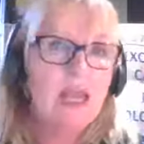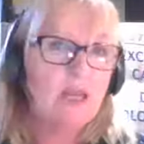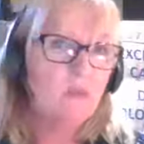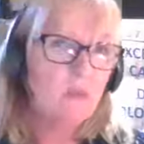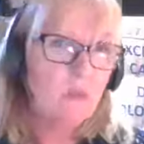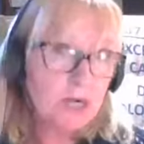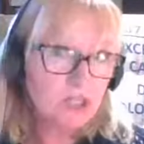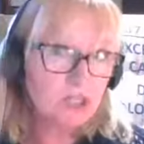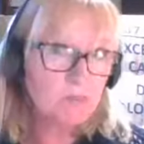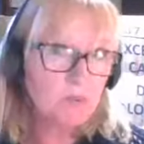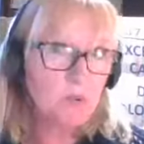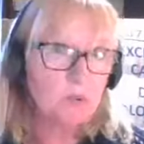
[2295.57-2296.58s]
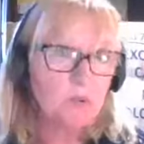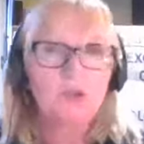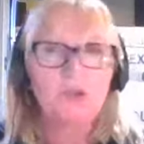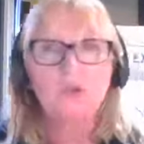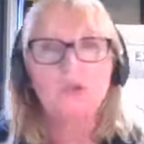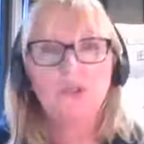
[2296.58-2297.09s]
In which
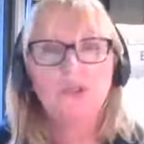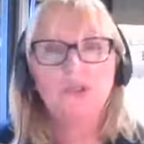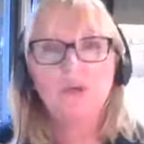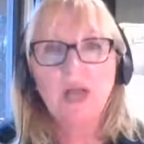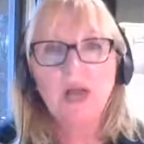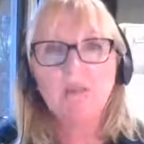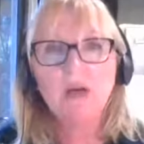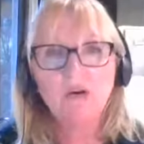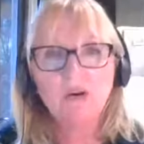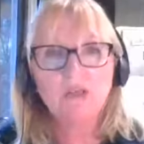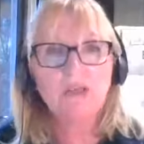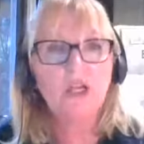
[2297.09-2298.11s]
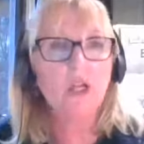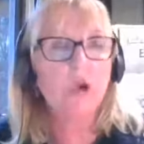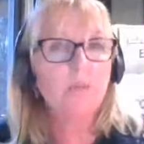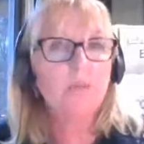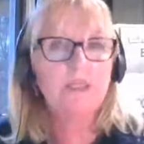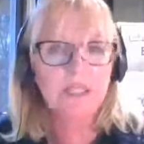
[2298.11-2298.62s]
sport would you come across a
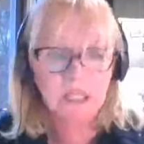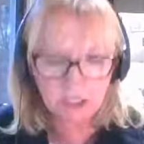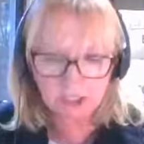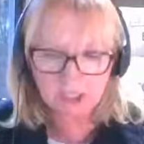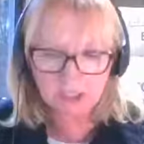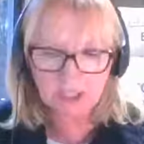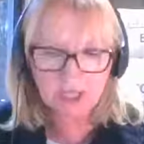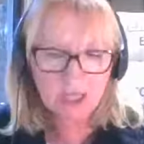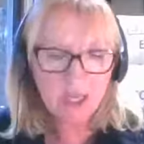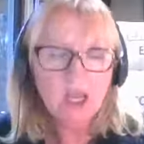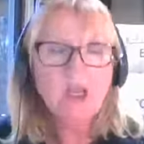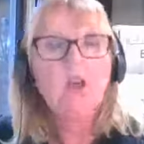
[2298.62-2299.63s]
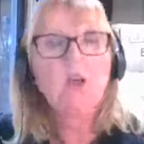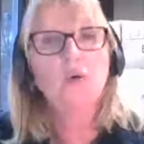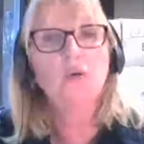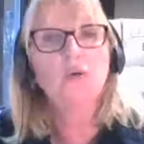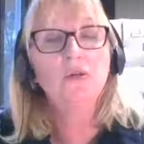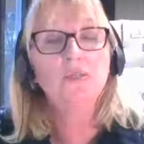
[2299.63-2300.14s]
competition
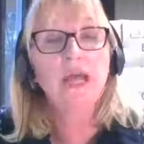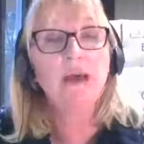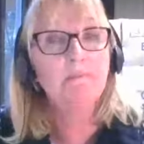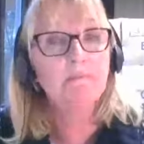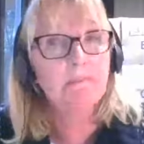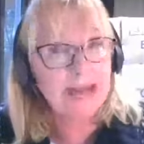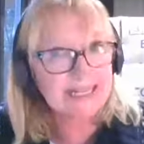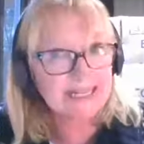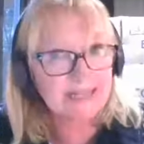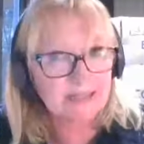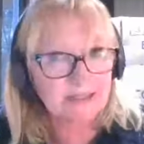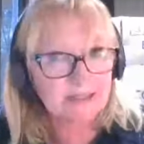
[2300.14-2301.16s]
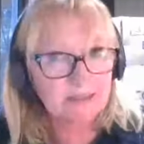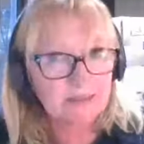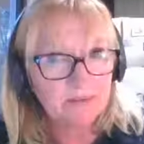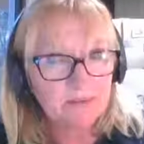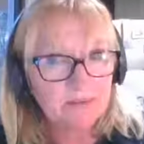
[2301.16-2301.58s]
called a Madison?